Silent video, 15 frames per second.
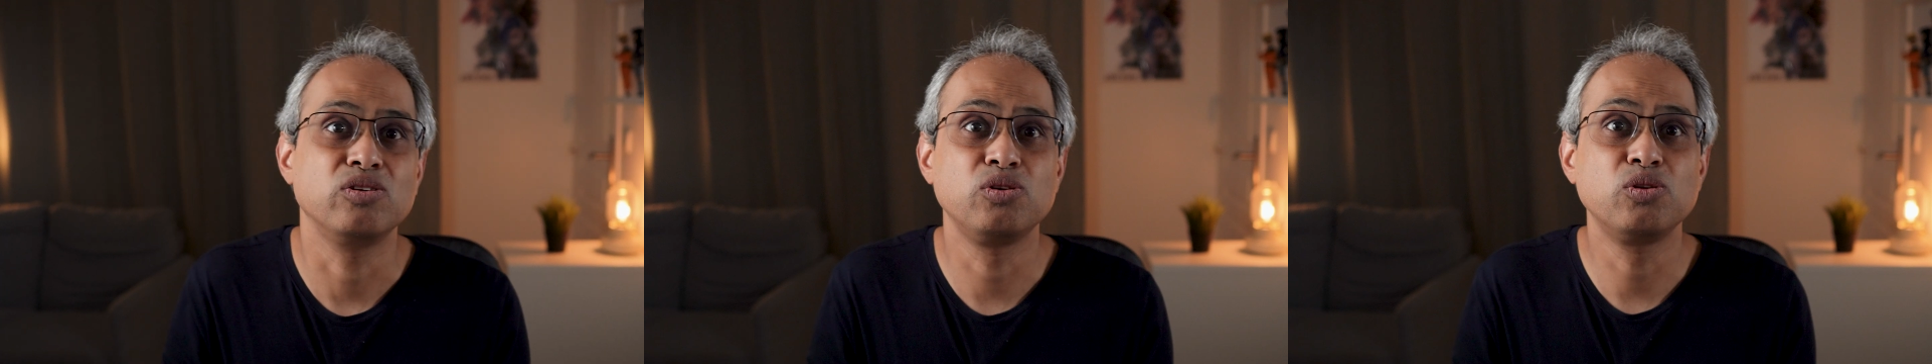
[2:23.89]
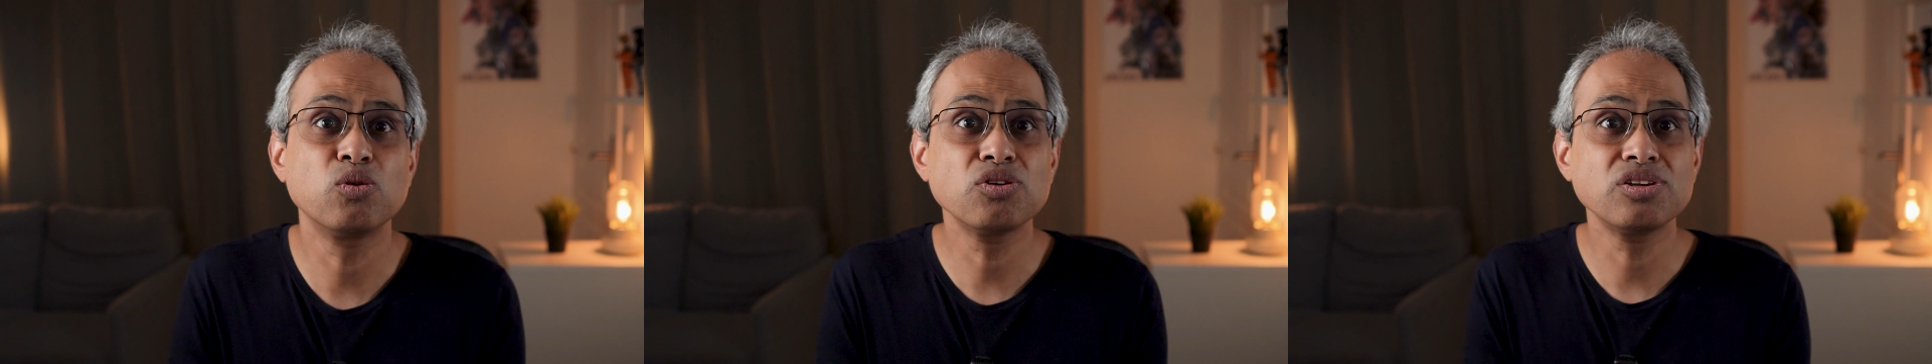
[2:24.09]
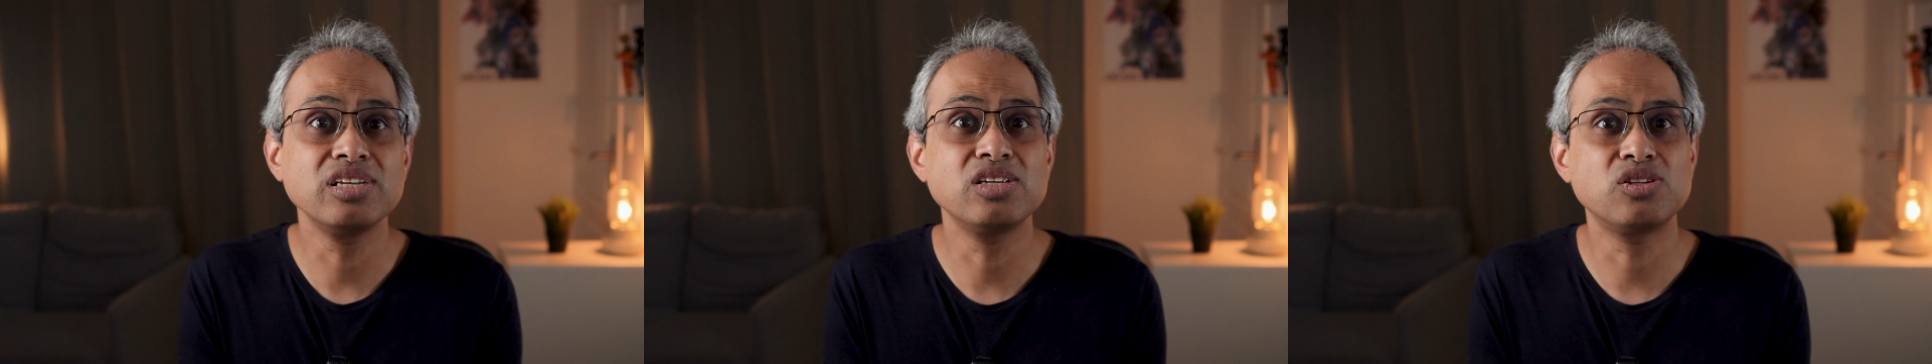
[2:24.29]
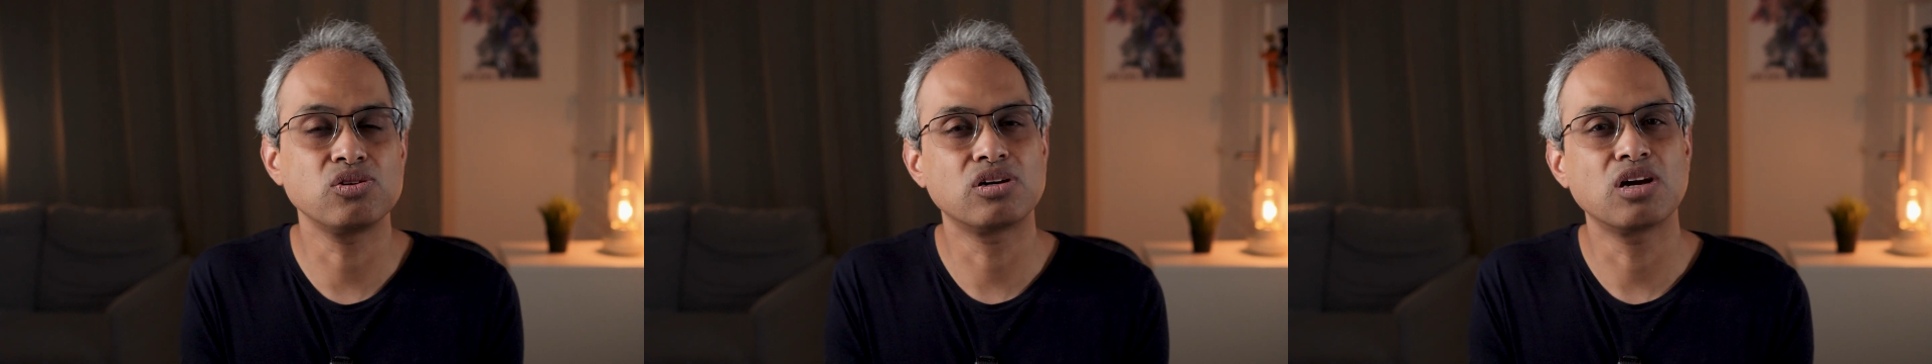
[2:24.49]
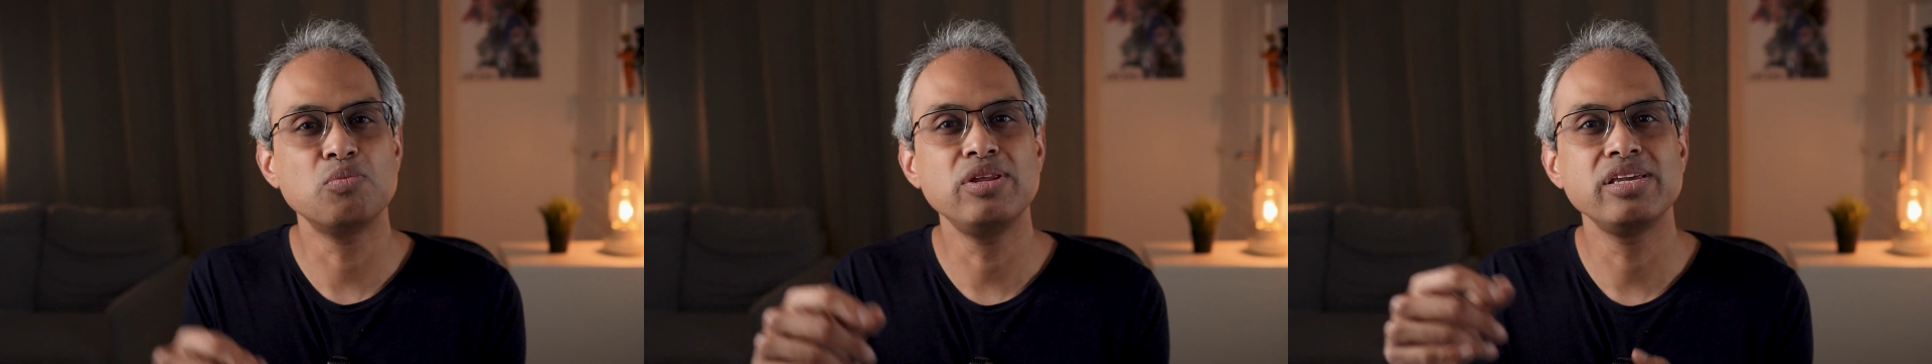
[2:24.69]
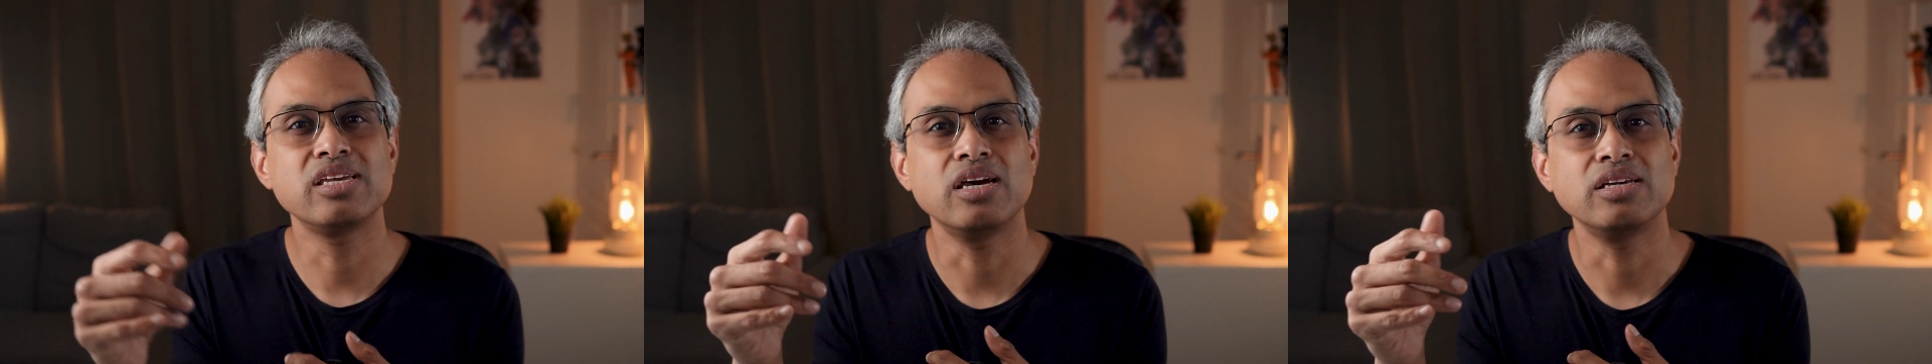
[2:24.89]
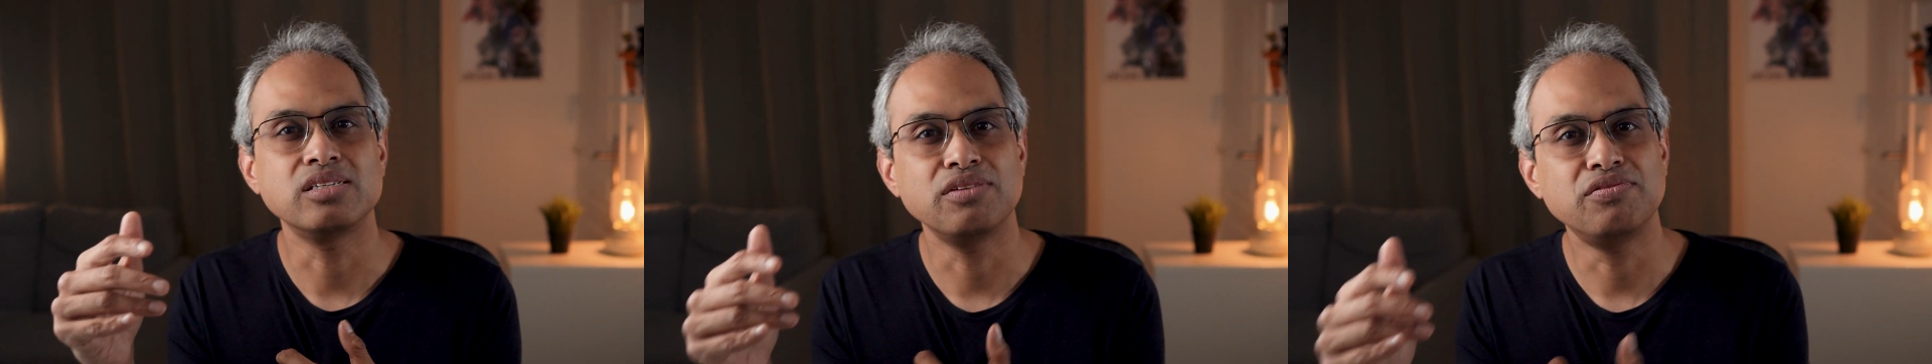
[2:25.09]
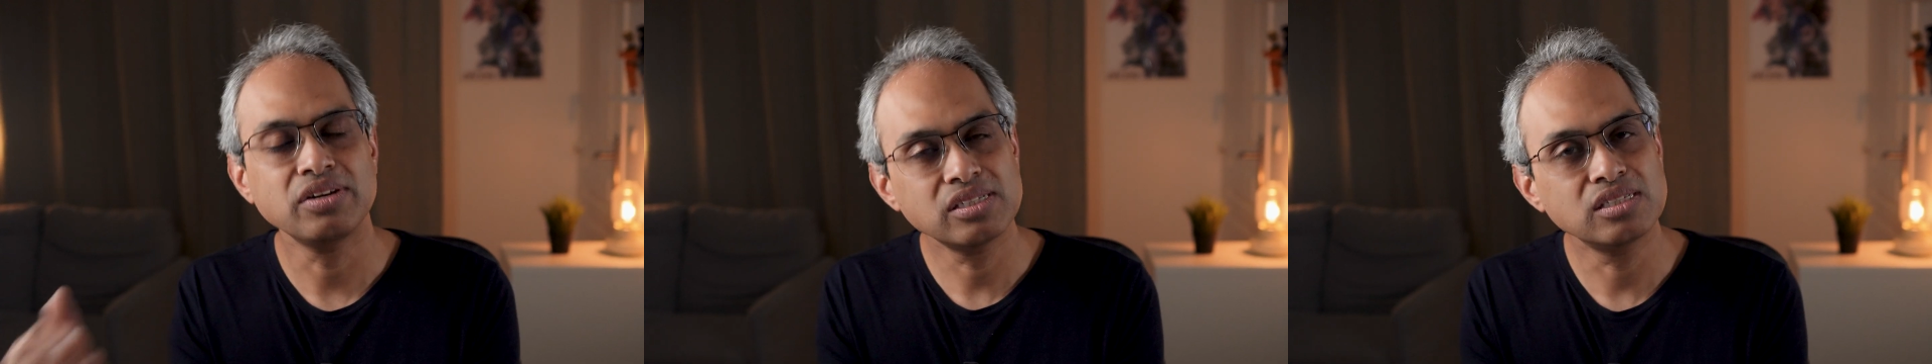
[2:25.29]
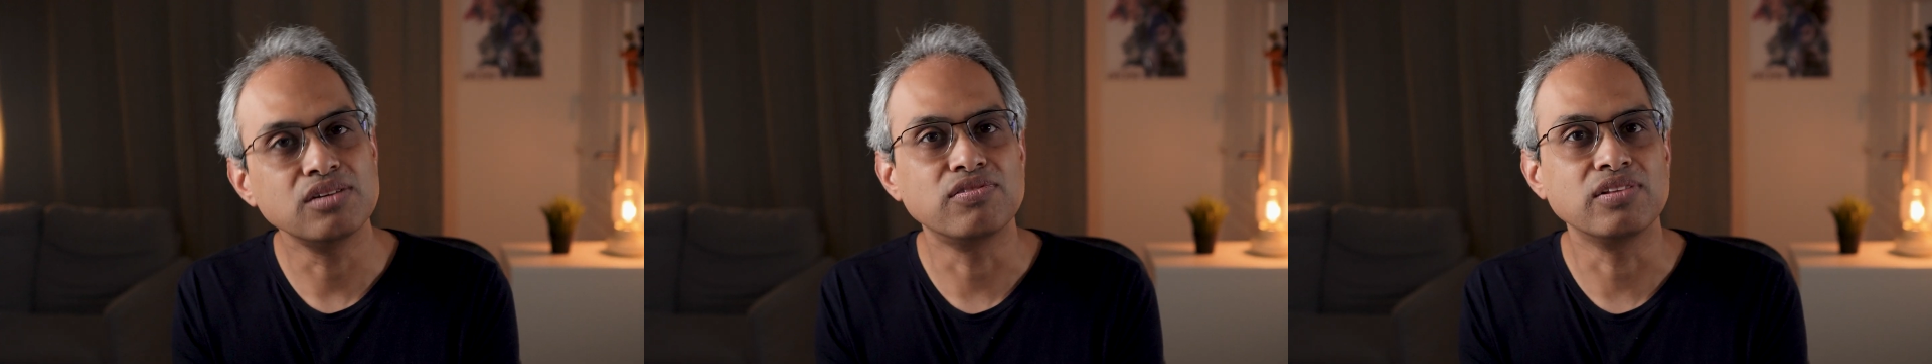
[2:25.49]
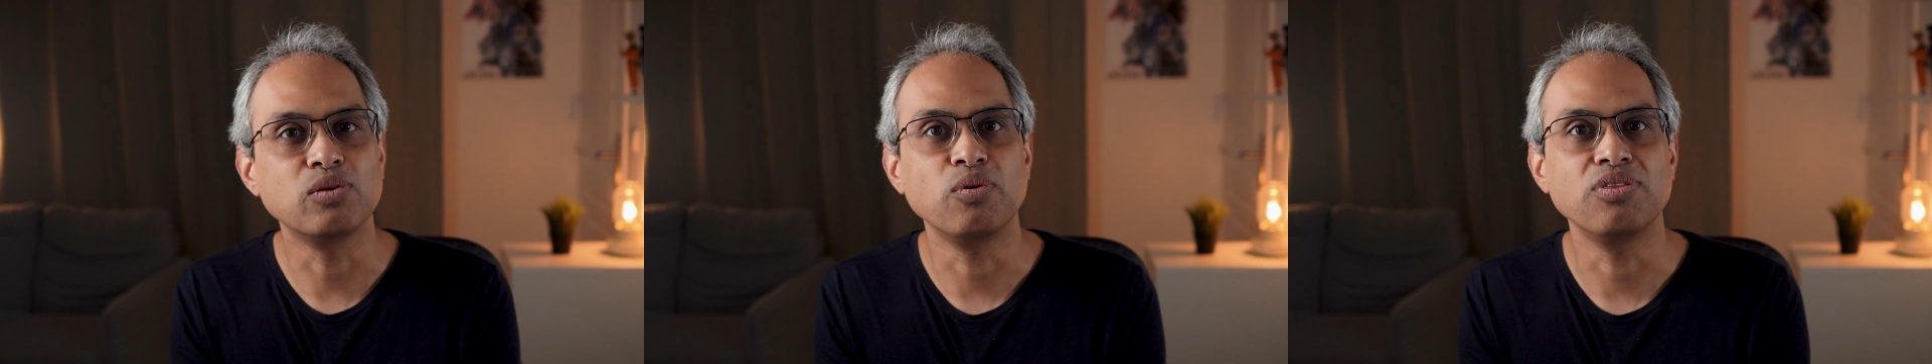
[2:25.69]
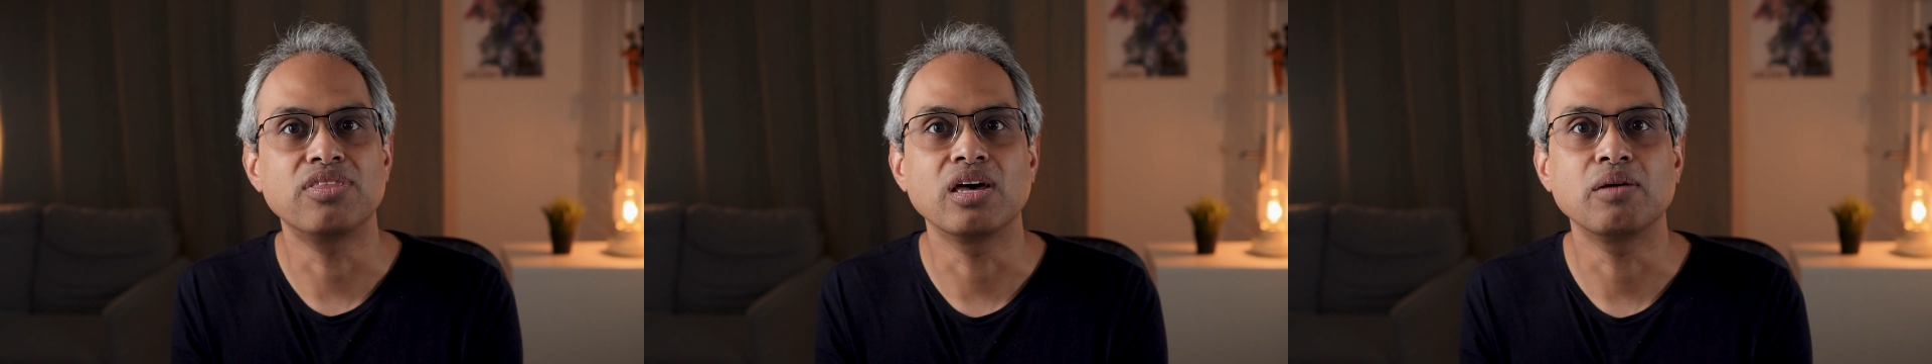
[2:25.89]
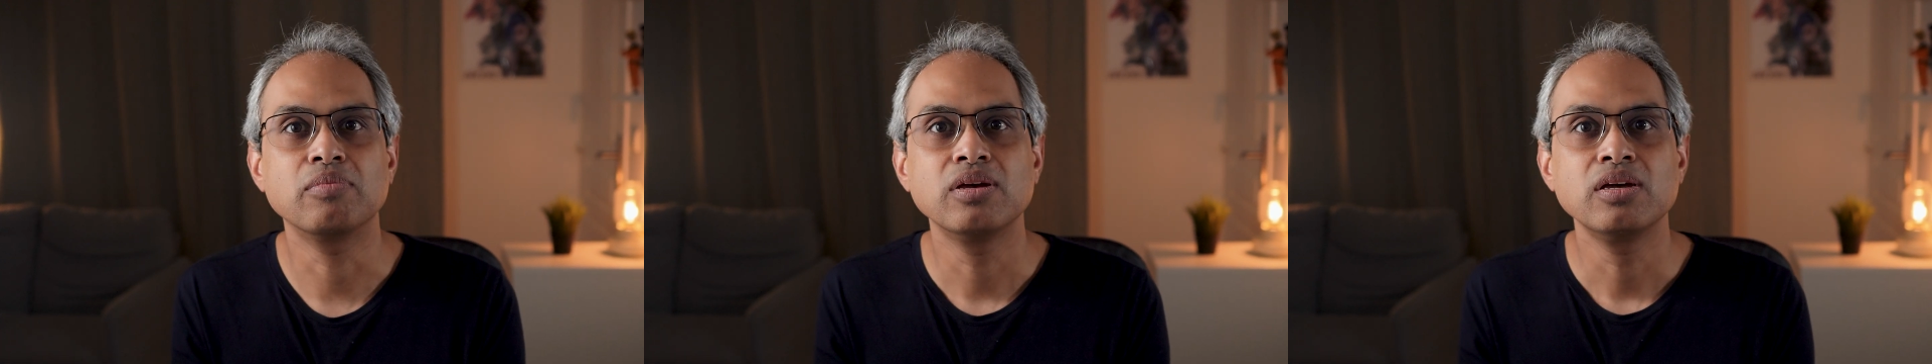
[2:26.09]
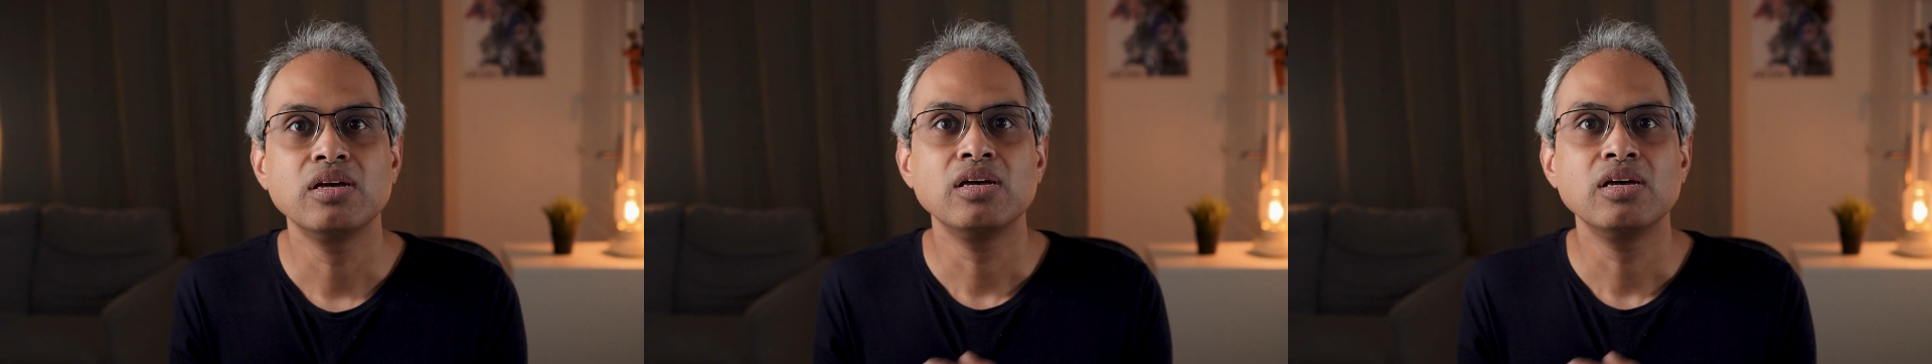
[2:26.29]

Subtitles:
You don't need to communicate effectively with them